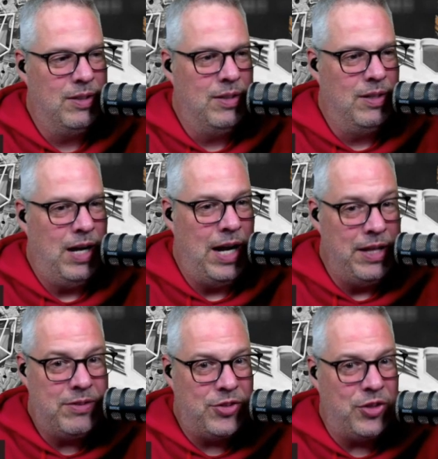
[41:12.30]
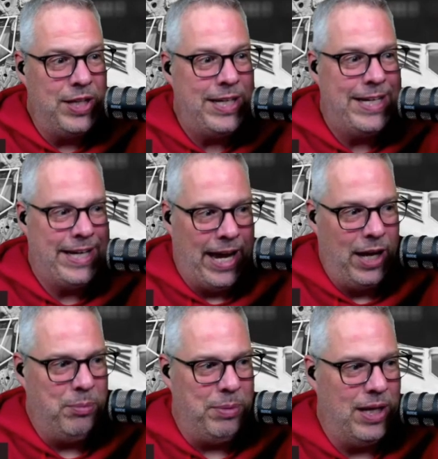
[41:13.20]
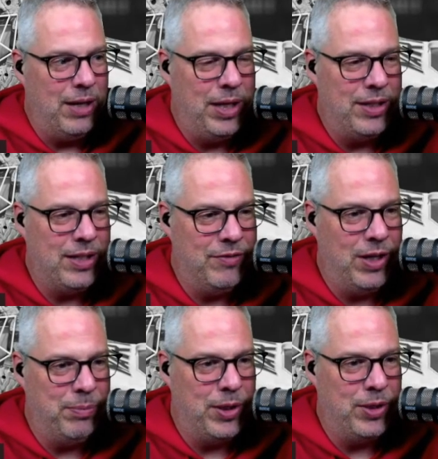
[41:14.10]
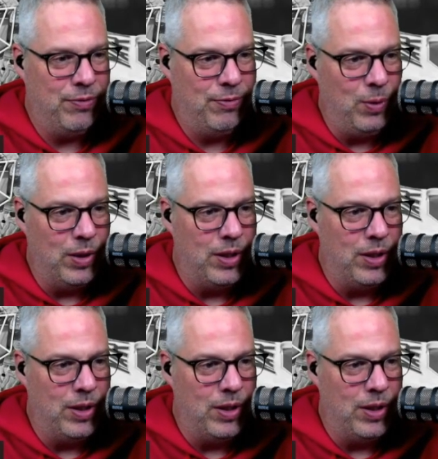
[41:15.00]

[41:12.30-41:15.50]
I still think he can be. I'm not giving up on Toffoli.